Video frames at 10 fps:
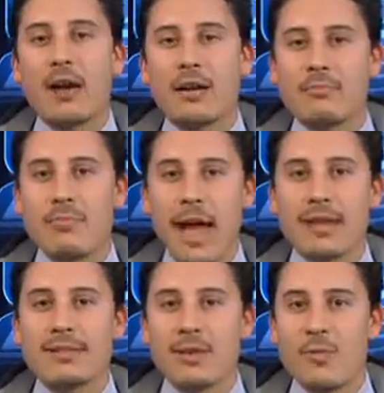not gone
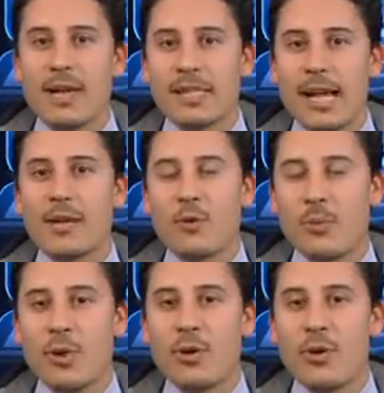back and said what exactly you
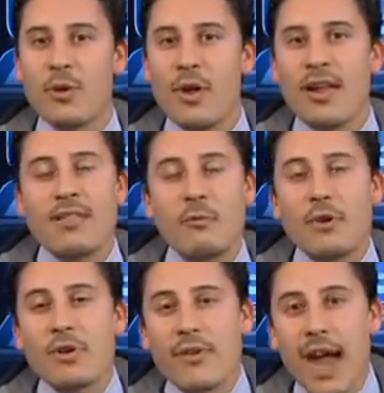want me to do, they
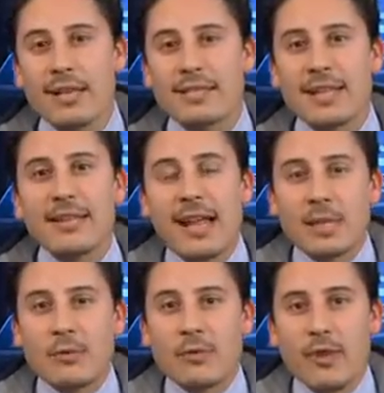wouldn't have asked and they
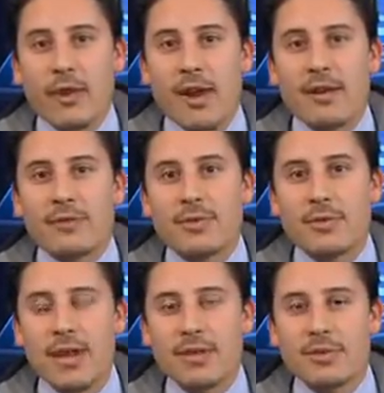likely would have not gotten a
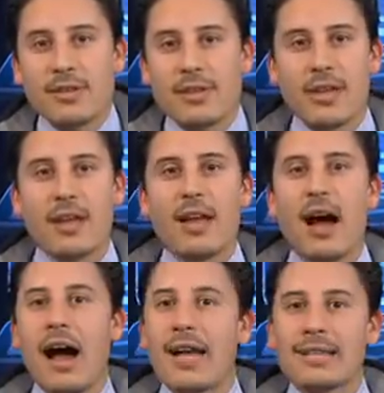donation.
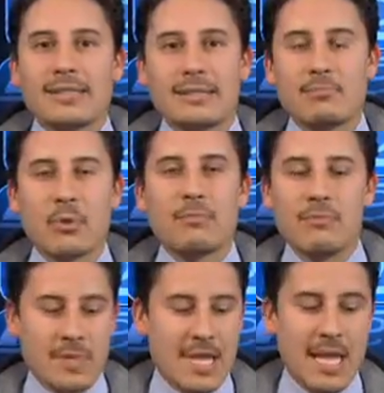It's simple.
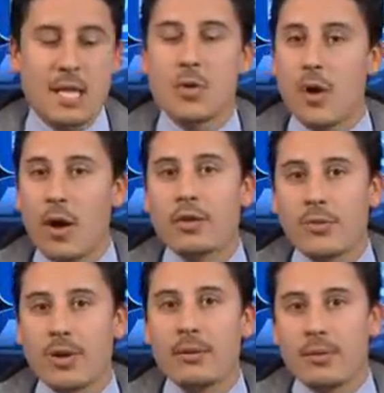They do not
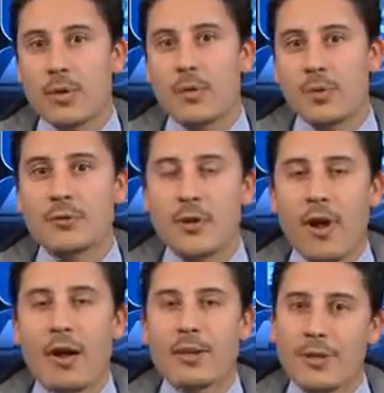donate, donors do
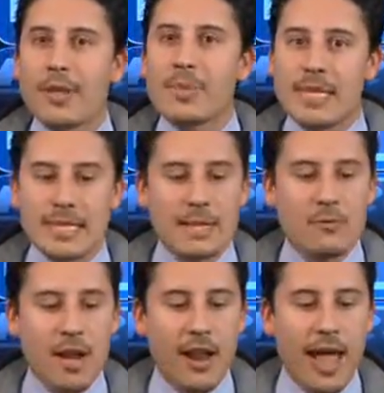not donate because they
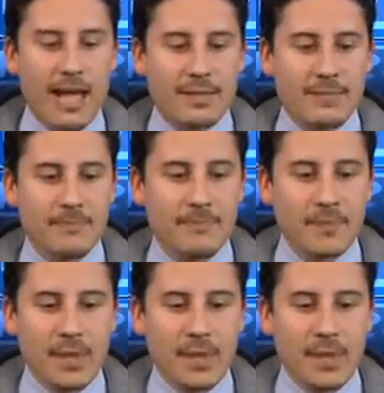were not asked.